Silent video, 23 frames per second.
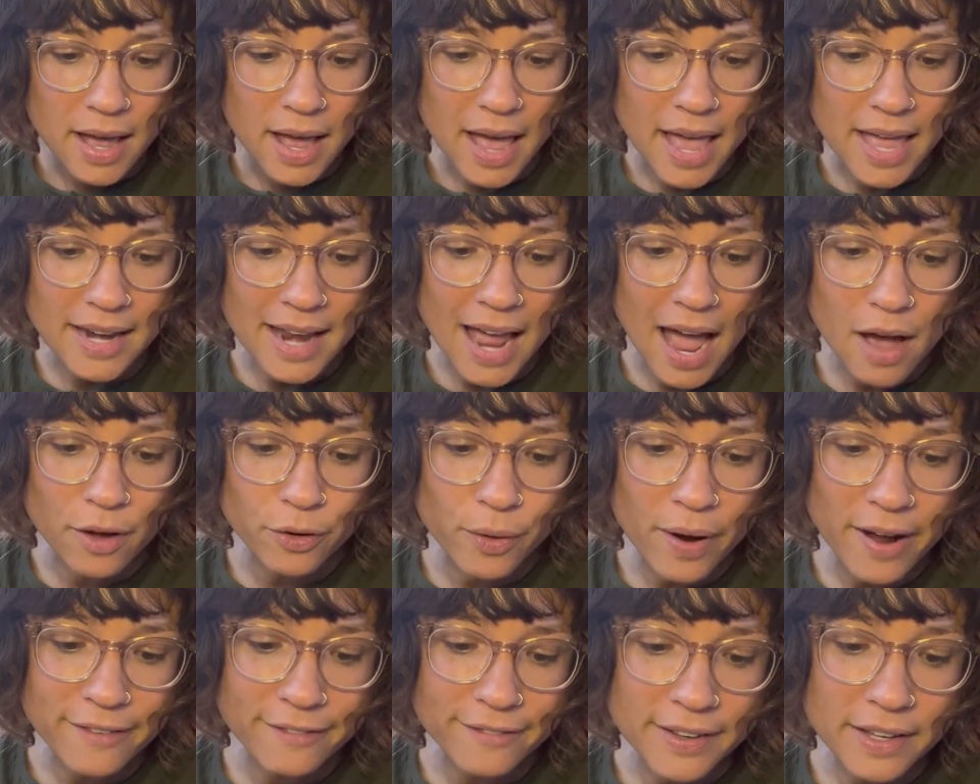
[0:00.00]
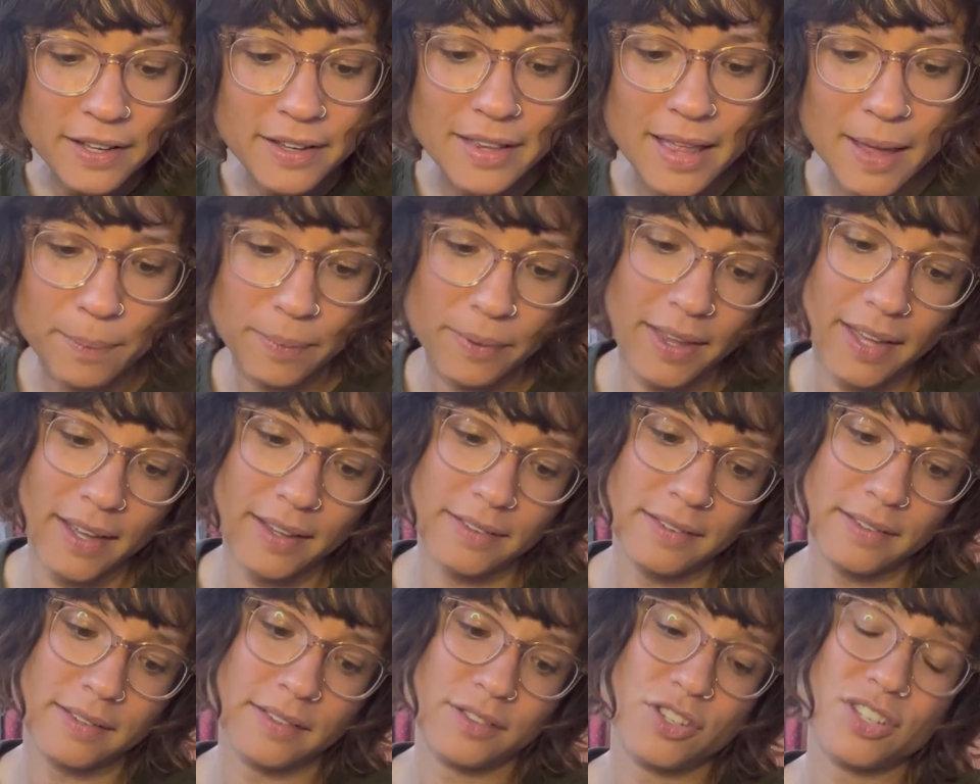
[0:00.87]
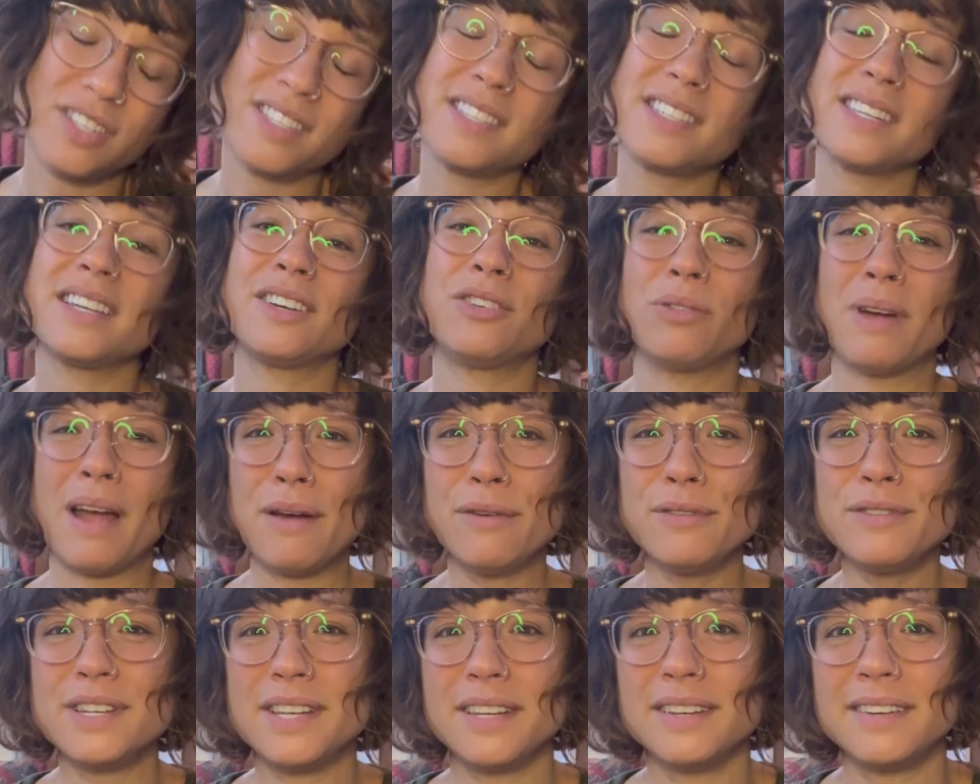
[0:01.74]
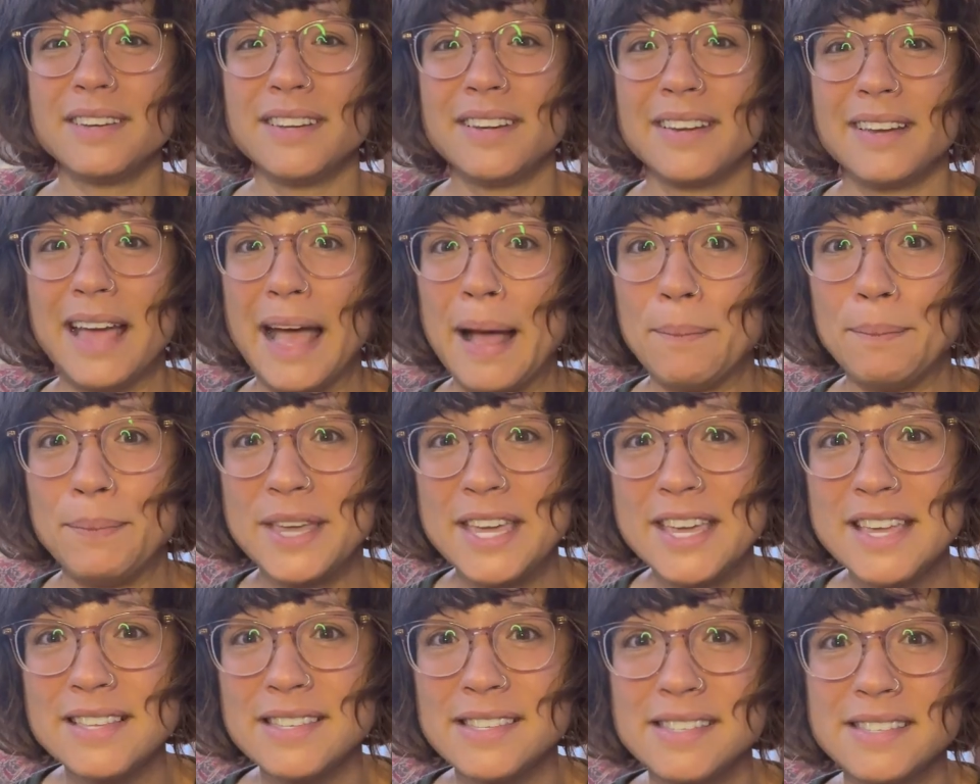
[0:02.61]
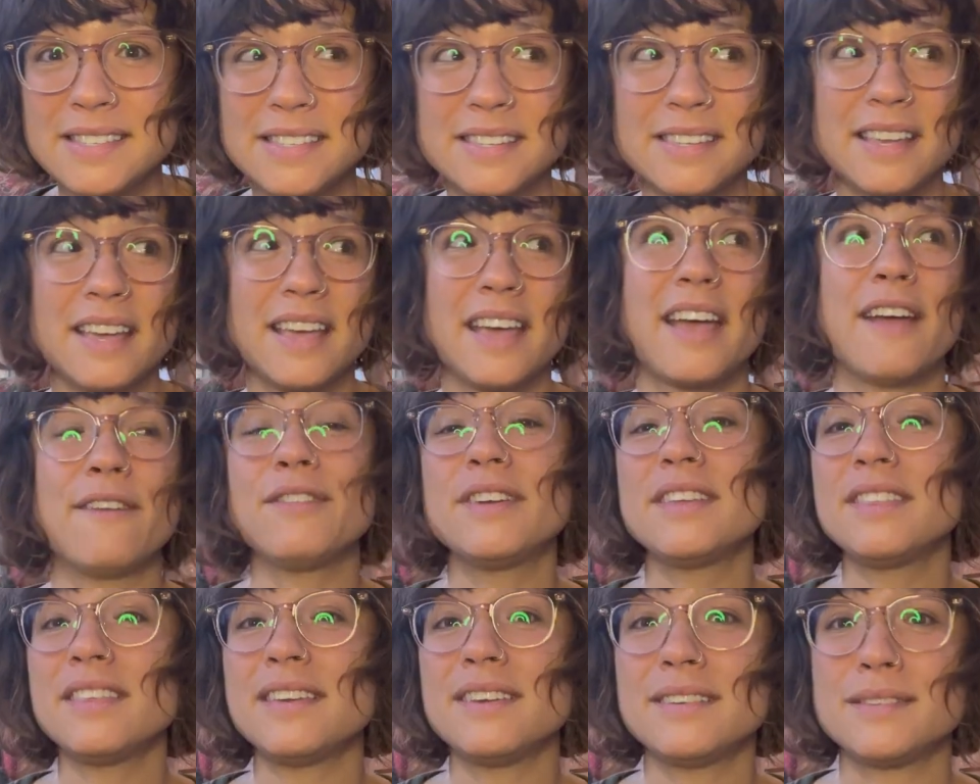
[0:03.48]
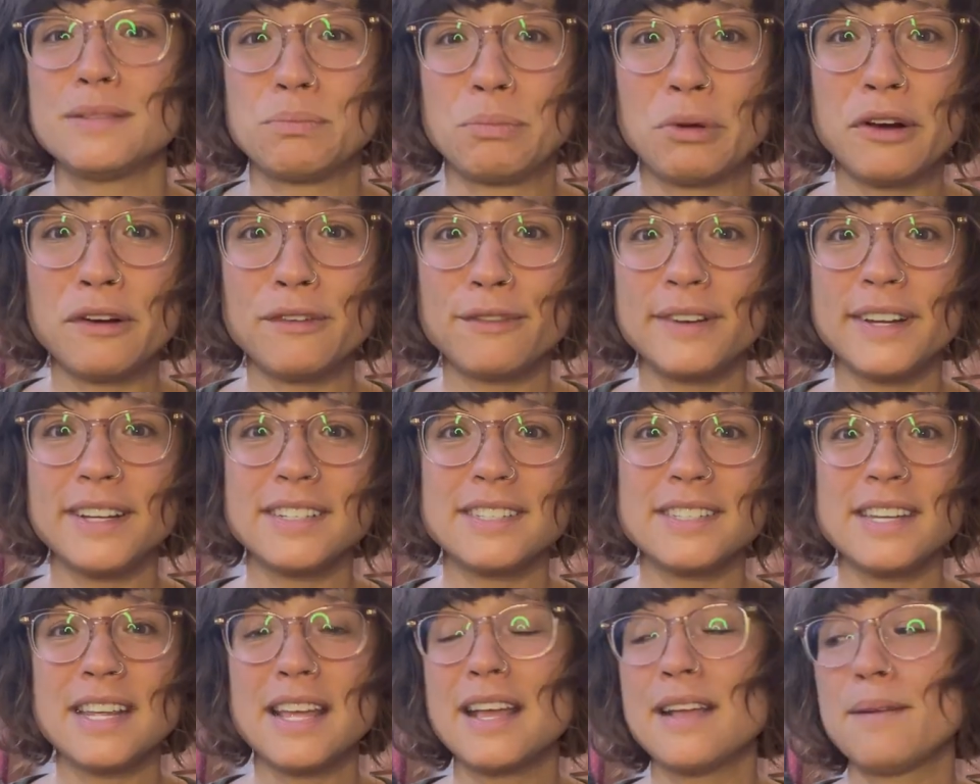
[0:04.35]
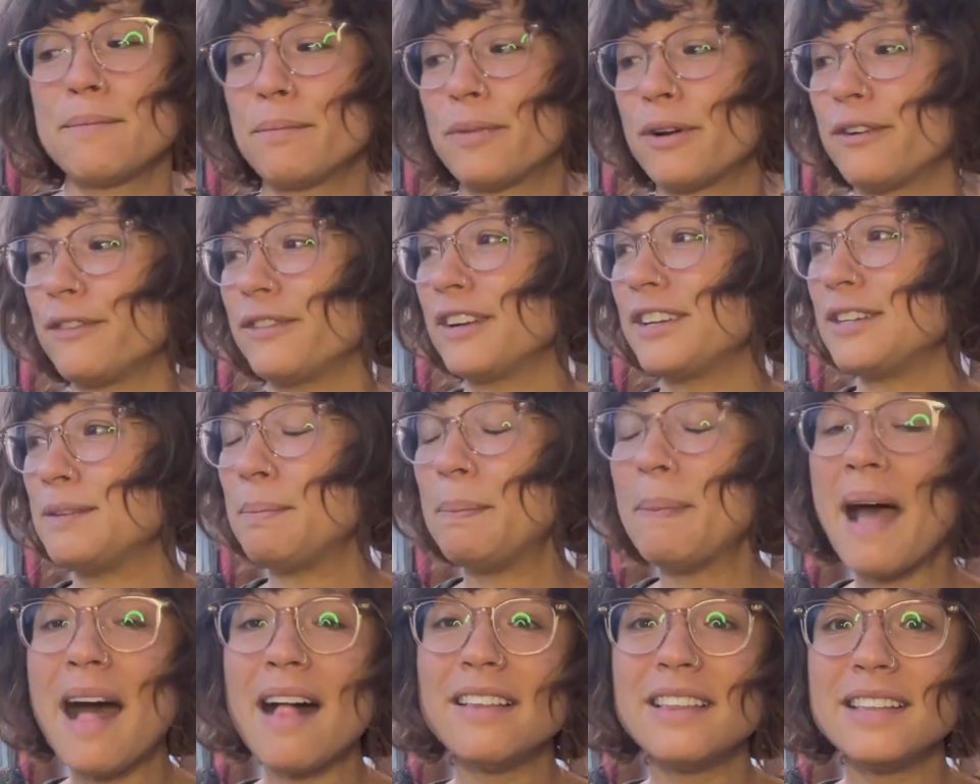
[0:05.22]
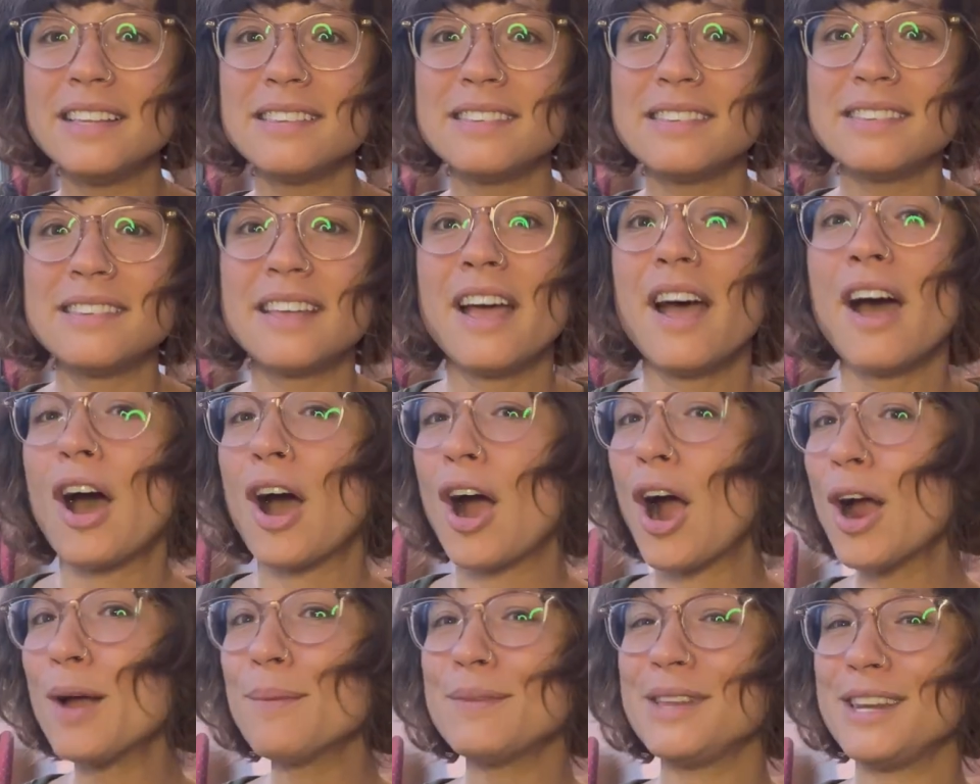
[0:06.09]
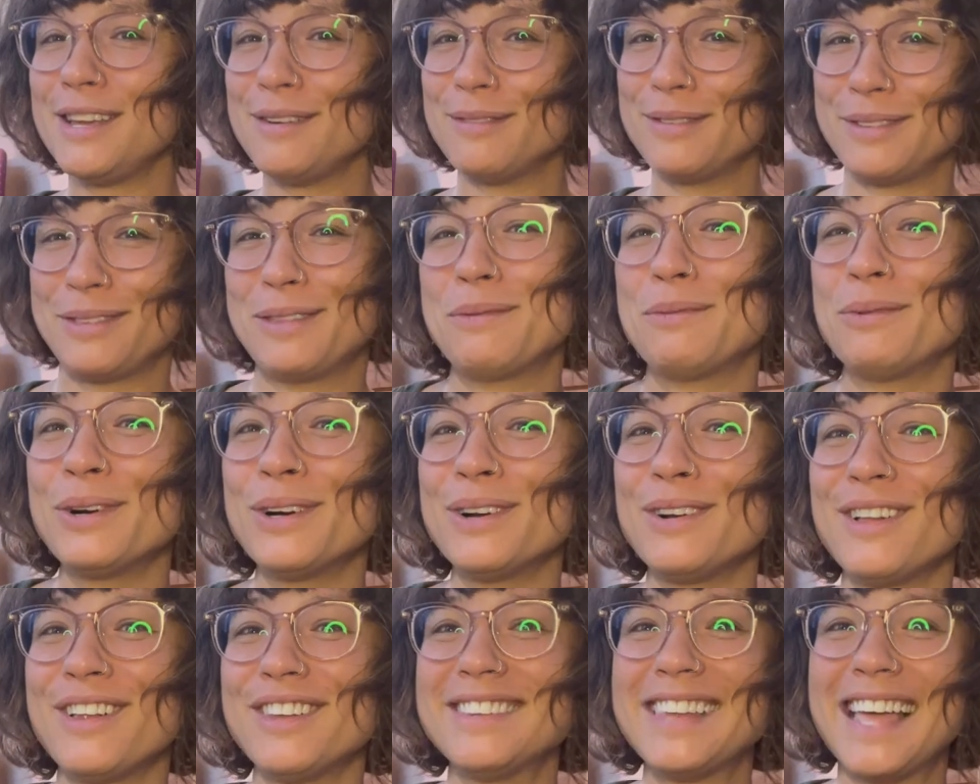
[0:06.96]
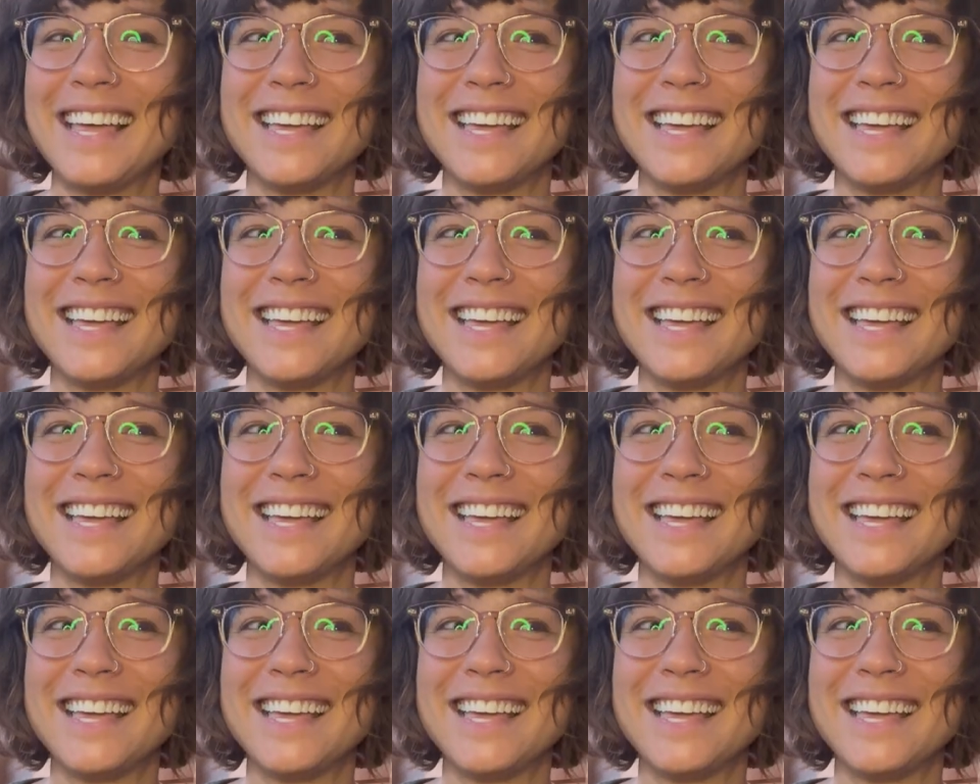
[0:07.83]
And how do I feel in that place? Just grounded, at peace, everything is perfect, perfect balance, harmony with the world.